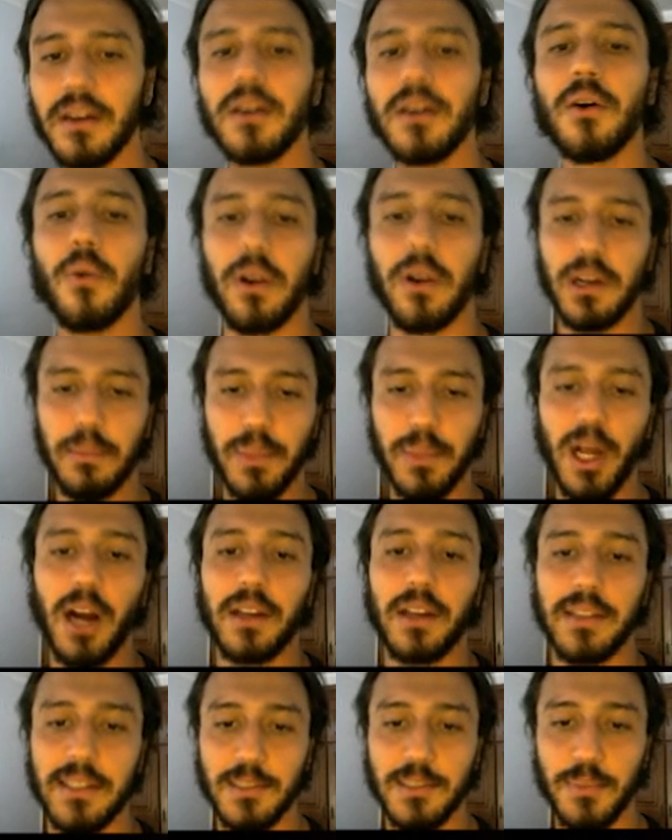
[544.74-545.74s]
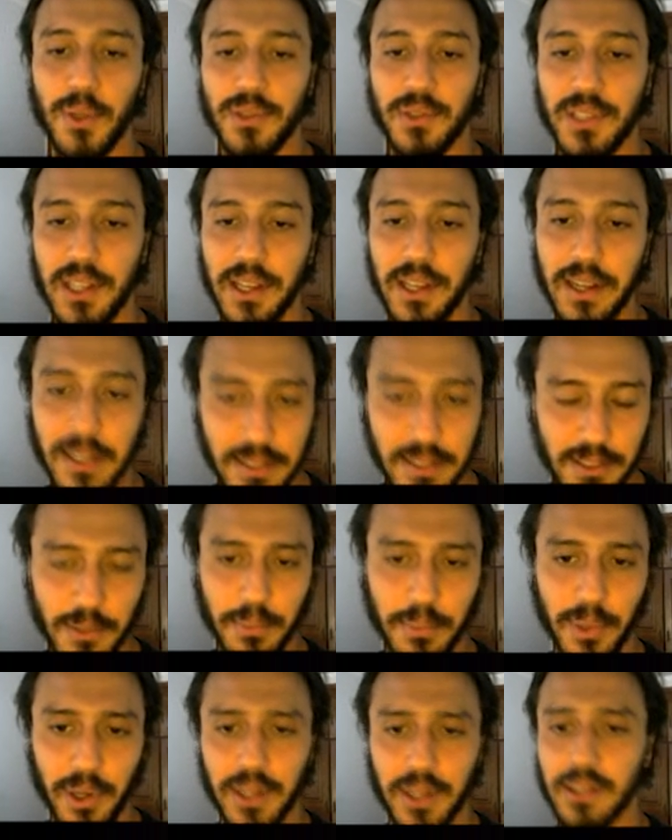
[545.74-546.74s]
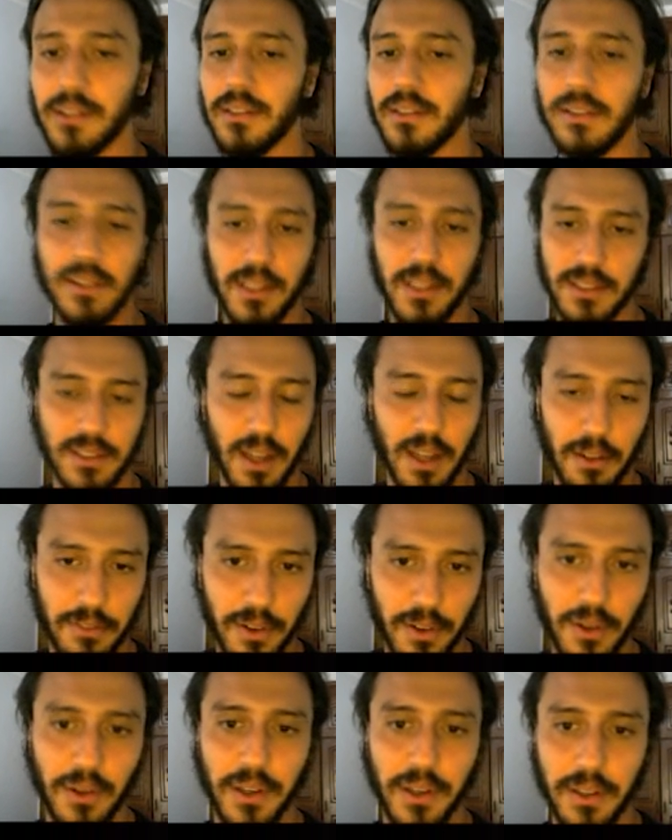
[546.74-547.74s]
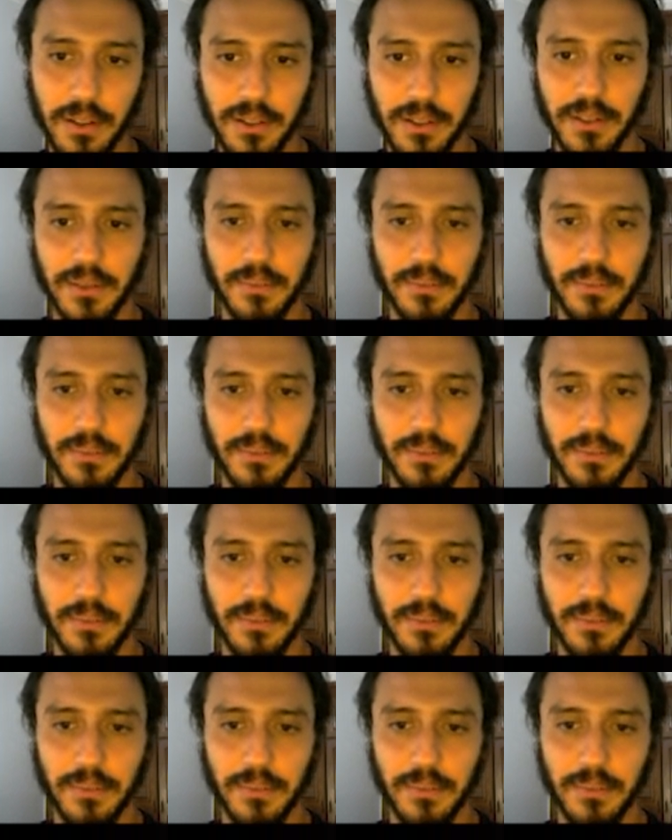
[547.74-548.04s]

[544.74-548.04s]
where a block that's mostly unsupported does not fall either.